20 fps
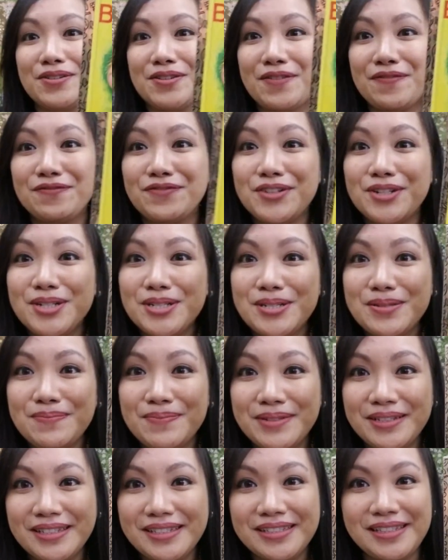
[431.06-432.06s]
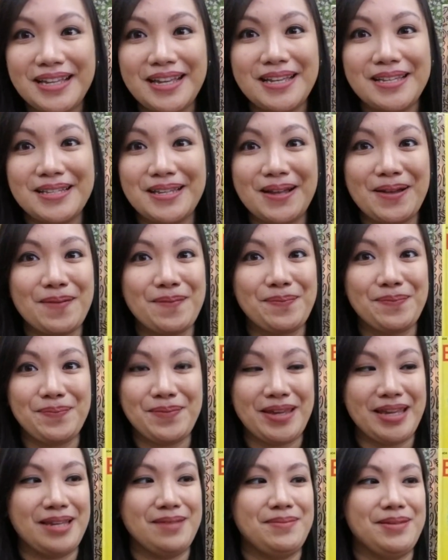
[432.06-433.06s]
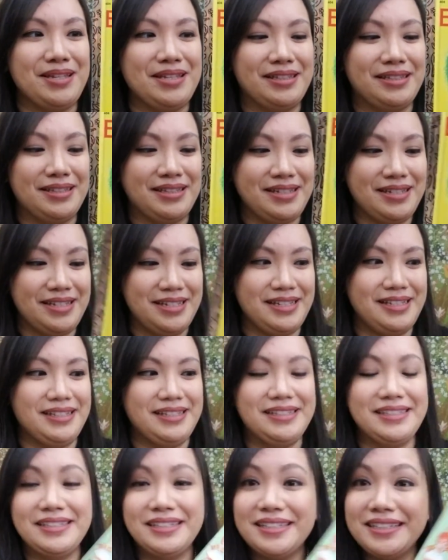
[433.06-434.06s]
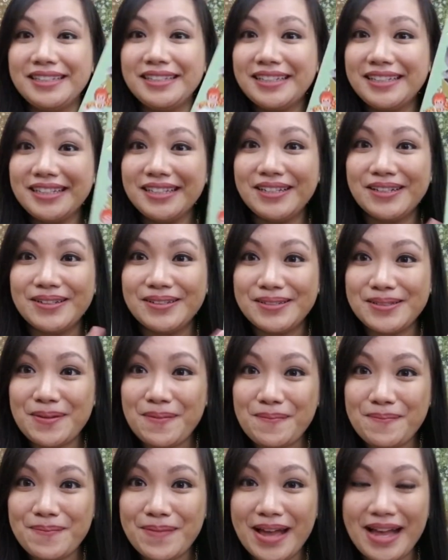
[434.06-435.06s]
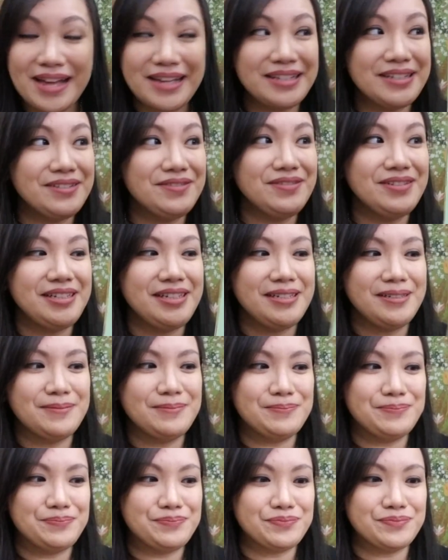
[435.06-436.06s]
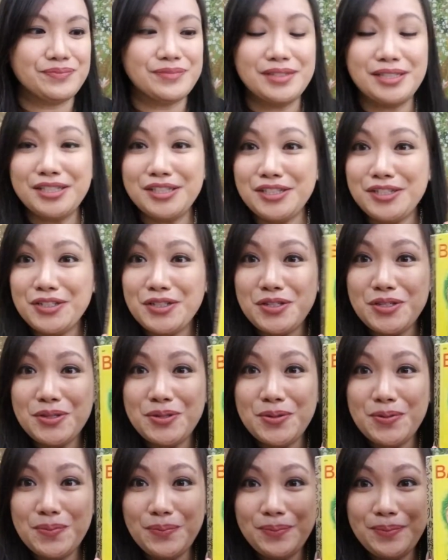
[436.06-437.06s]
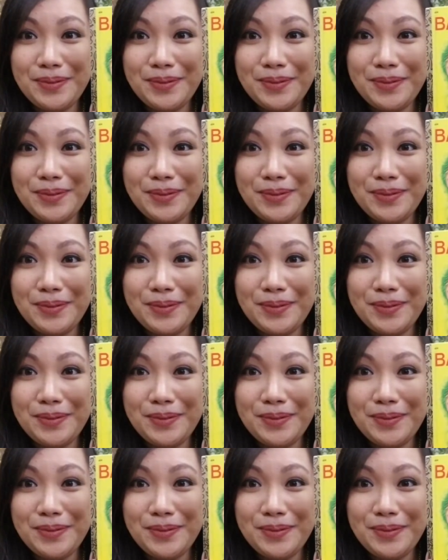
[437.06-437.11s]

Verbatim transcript: the first book says Baby Looks. Here's the back of it. It's a cute